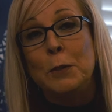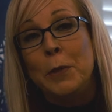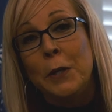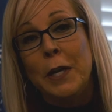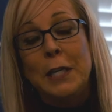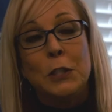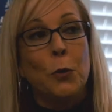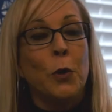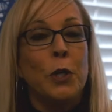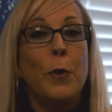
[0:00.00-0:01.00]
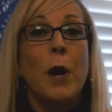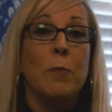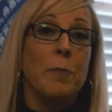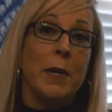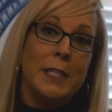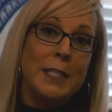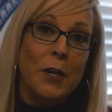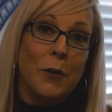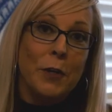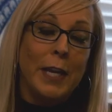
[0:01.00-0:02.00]
spirits or you help
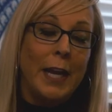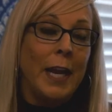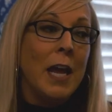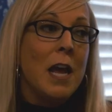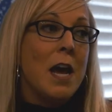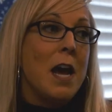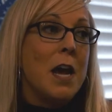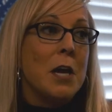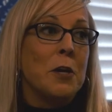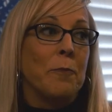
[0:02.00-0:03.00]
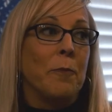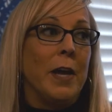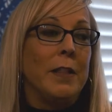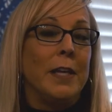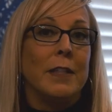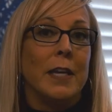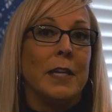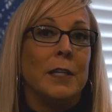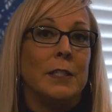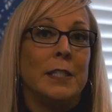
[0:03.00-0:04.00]
monetarily, um, I think
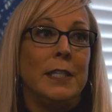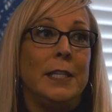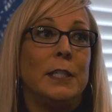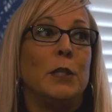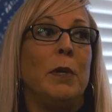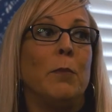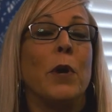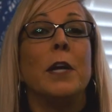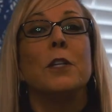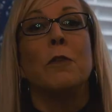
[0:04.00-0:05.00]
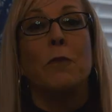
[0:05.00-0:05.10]
that it needs to be brought to the